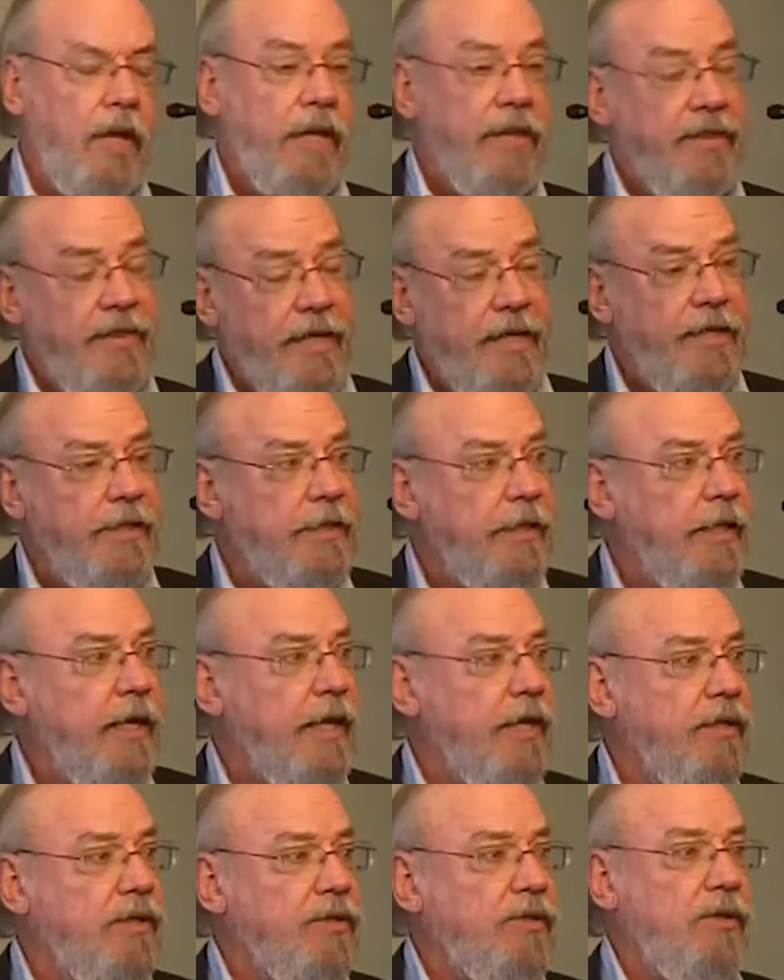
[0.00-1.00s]
I think
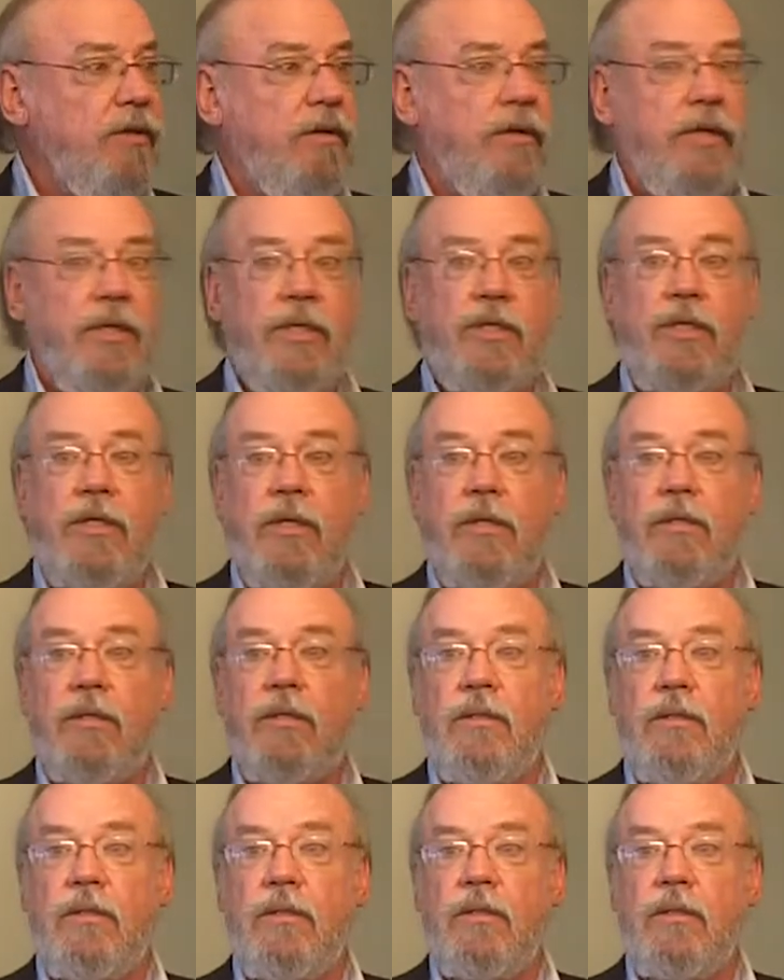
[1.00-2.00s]
the answer is
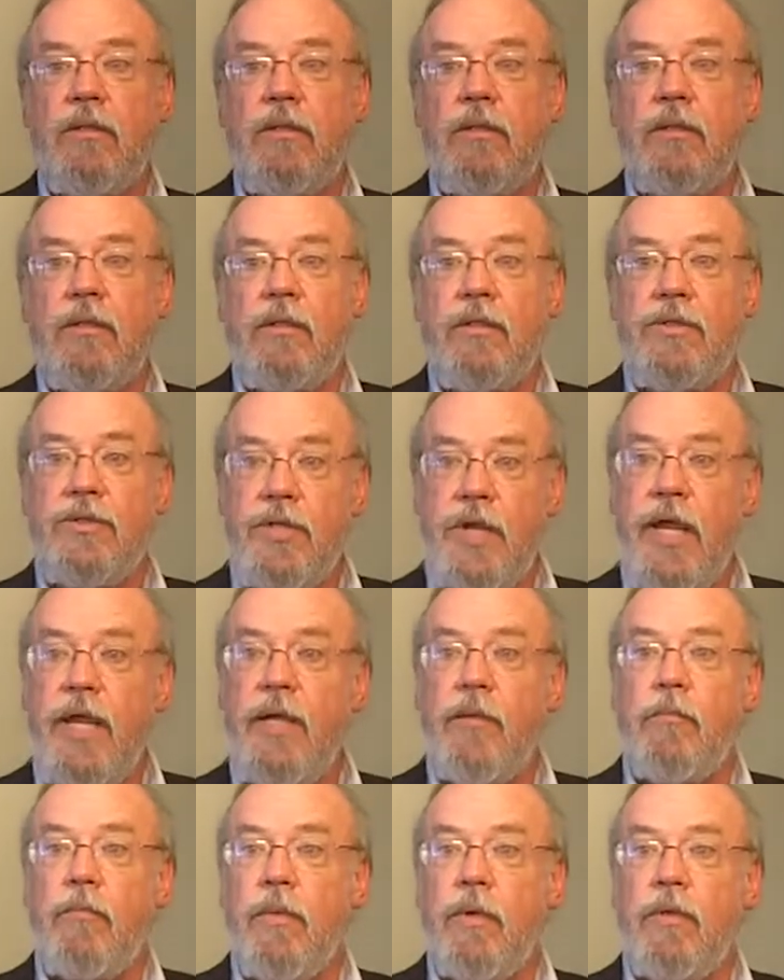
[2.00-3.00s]

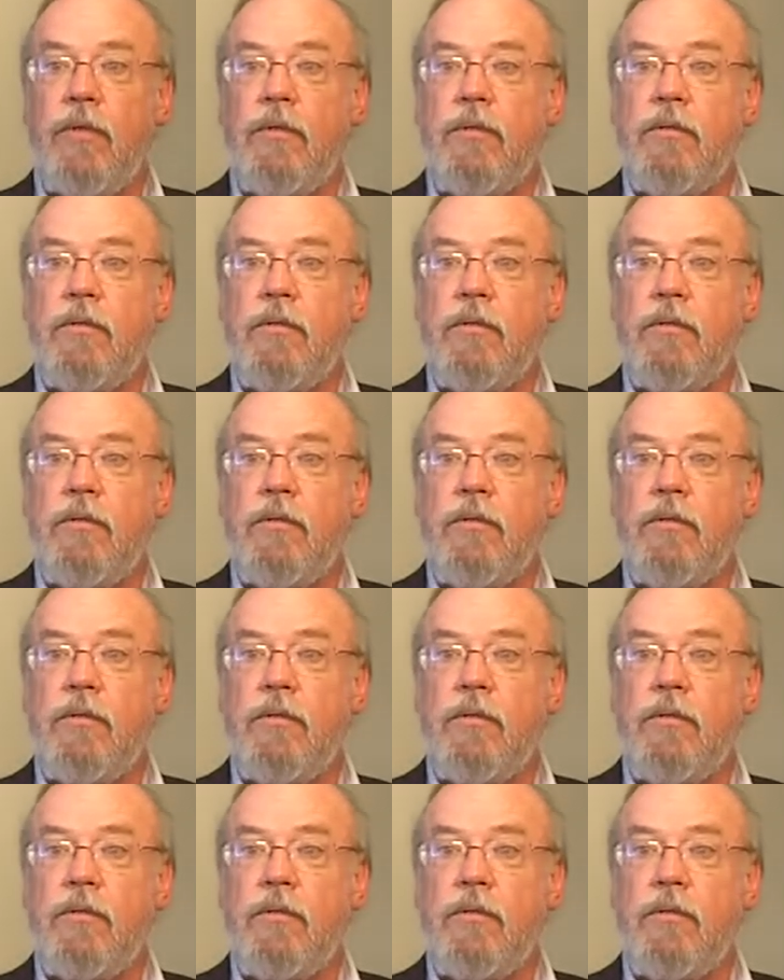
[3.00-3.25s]
shame.